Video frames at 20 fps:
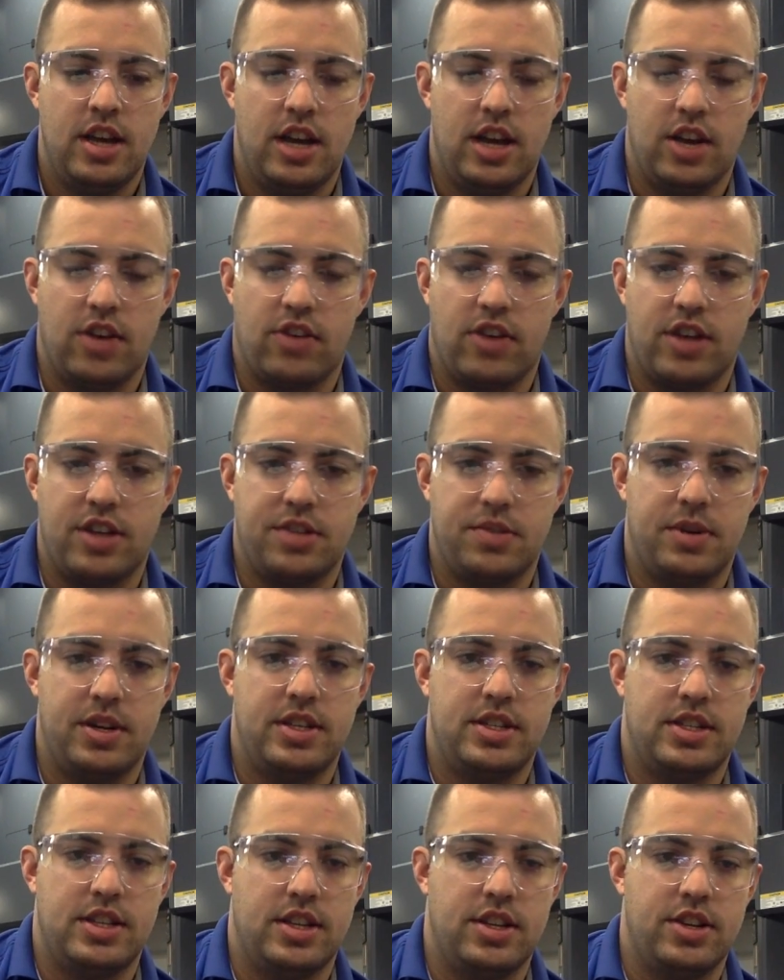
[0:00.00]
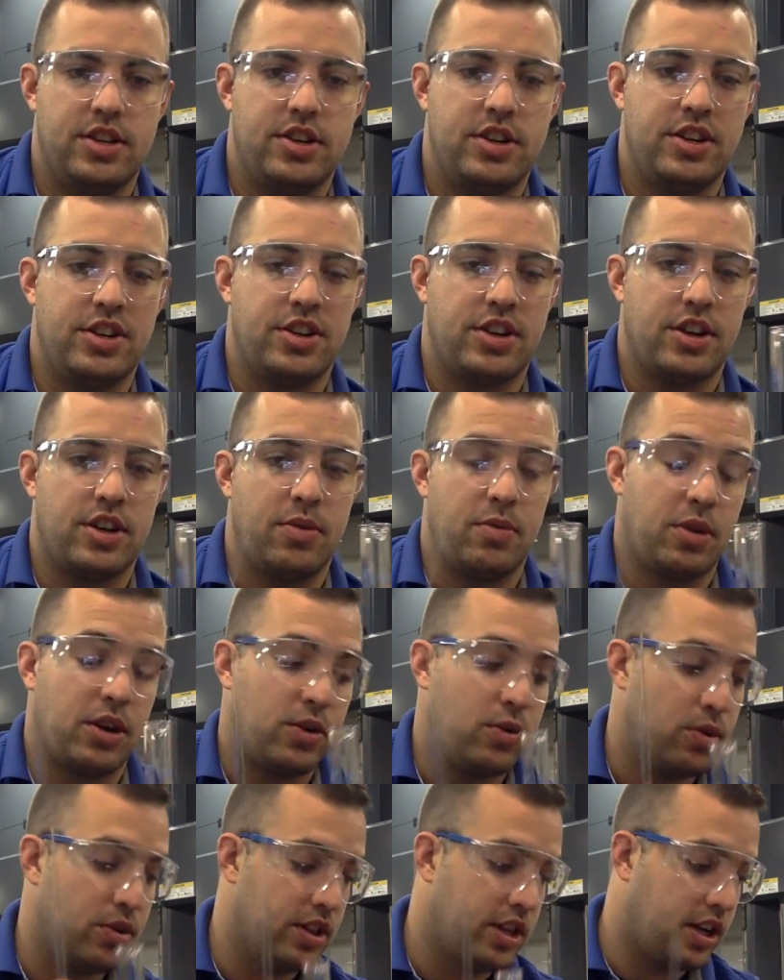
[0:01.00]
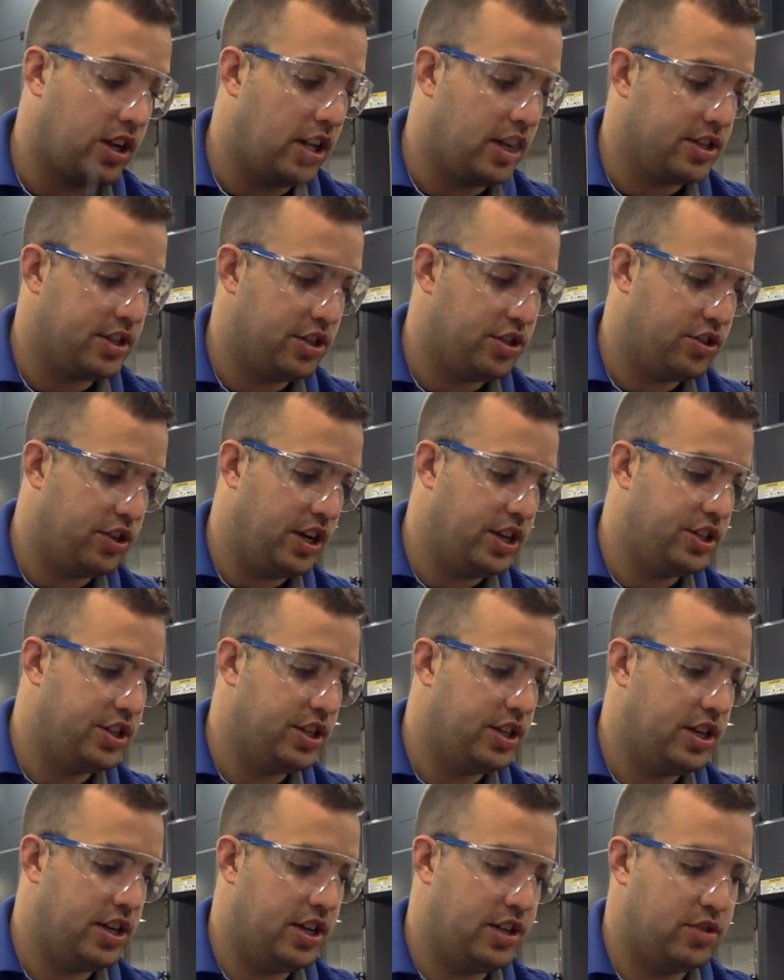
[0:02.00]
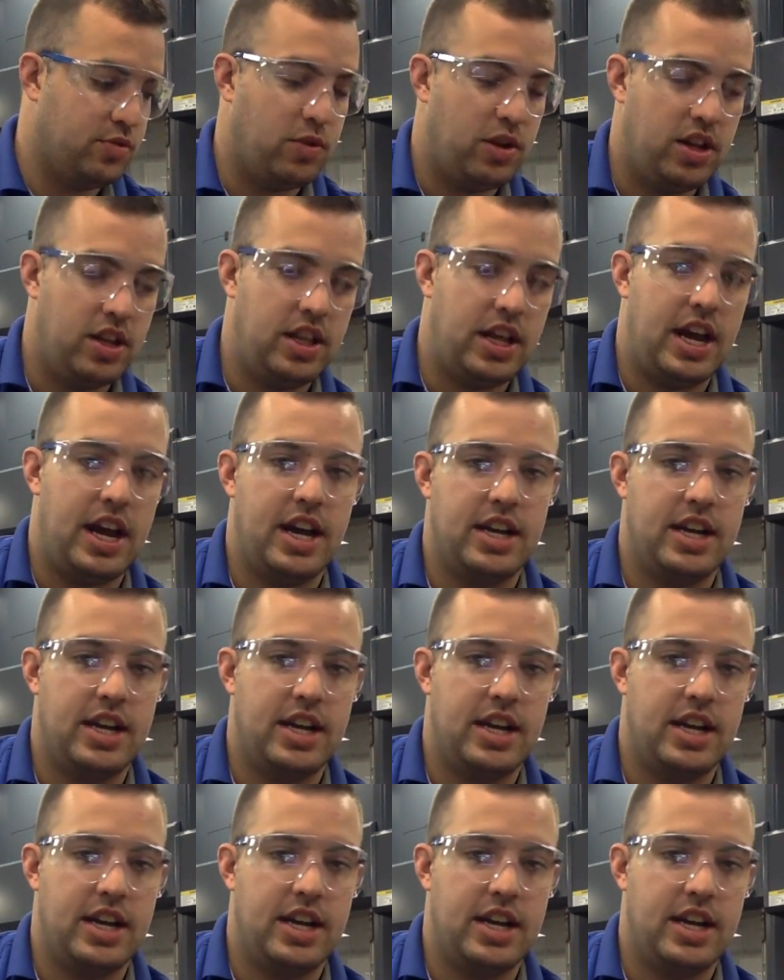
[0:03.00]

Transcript: in a graduated cylinder, and you're going to record the concentration as well